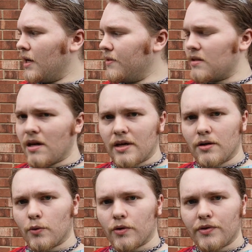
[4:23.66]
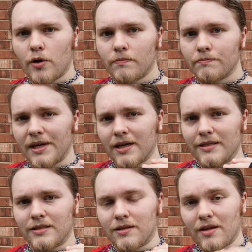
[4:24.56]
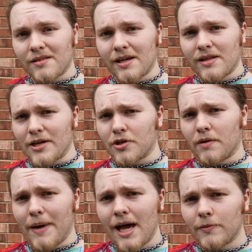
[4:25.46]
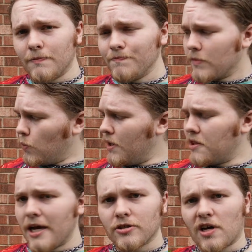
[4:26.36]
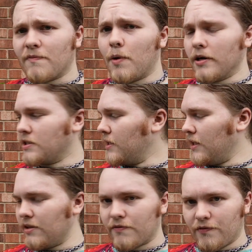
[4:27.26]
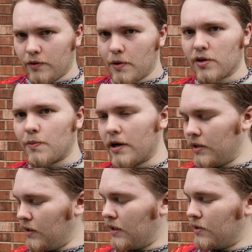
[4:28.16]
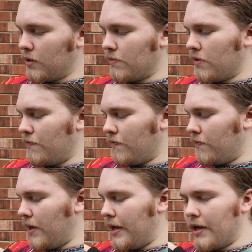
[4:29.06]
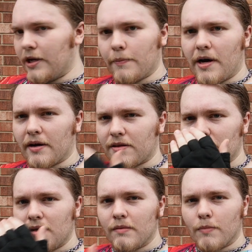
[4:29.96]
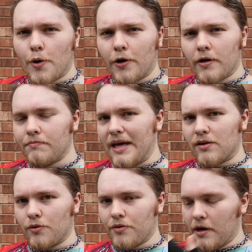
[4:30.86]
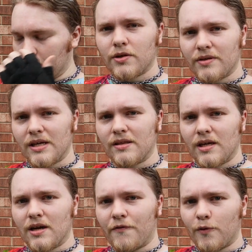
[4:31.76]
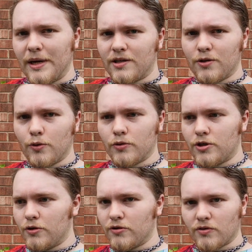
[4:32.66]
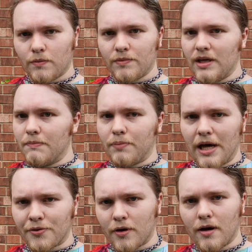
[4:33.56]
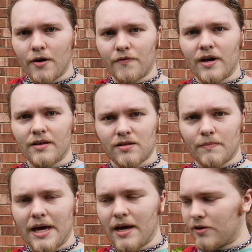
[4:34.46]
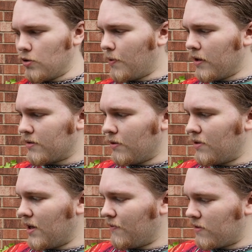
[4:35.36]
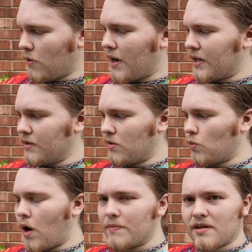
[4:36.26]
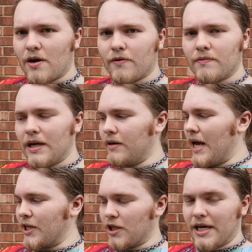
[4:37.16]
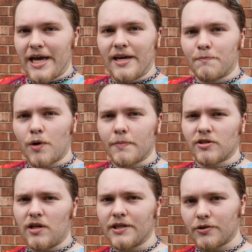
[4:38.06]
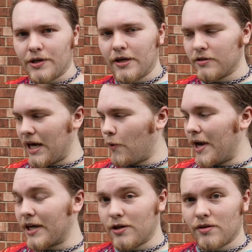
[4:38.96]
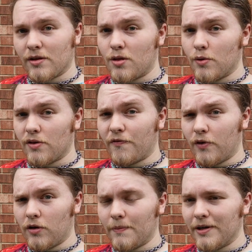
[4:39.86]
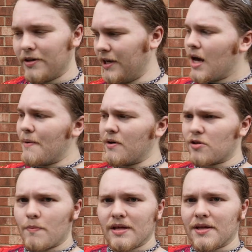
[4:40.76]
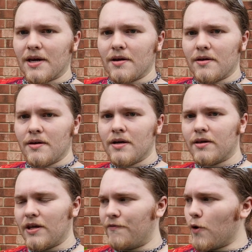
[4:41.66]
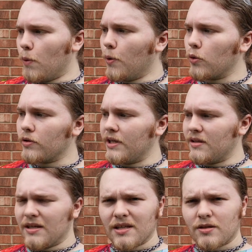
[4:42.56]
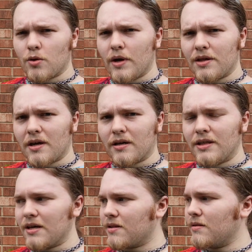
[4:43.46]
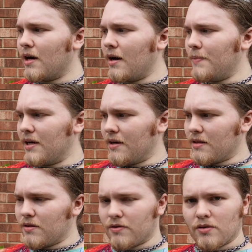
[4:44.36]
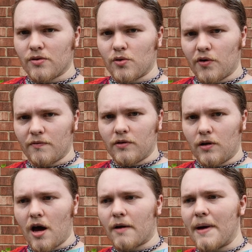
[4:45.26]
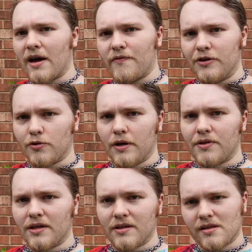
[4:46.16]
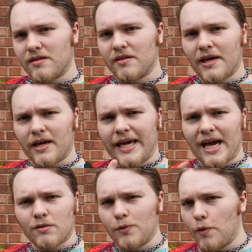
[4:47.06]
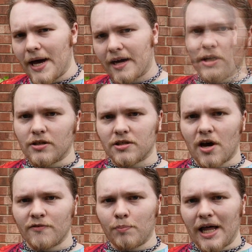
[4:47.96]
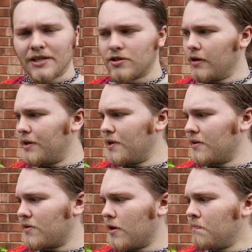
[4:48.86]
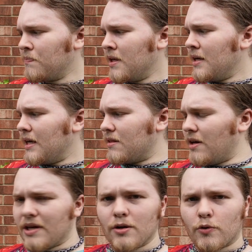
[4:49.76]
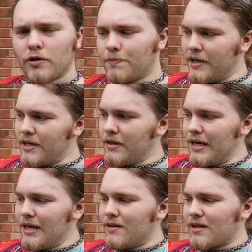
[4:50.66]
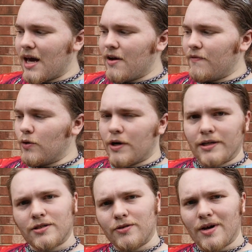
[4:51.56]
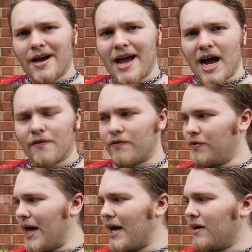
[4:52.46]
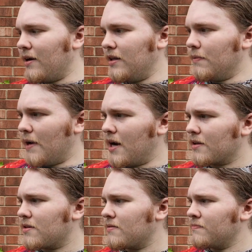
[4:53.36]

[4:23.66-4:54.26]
It's not the end of the world though, because this thing is actually compatible with airsoft parts, at least for the most part, in terms of gearbox, motor, that sort of thing. So it's easy enough for me to choose from the plethora of custom extra parts and everything, so I could swap this out and actually get a proper selector in here. That way I can use it to its full ability. I'm also missing the faux bolt release. It doesn't do anything on this because there's no sort of lock back feature or anything. This isn't like a gas blowback Gelsoft blaster or anything, so it's not the end of the world, but it is kind of annoying to not have that in the box.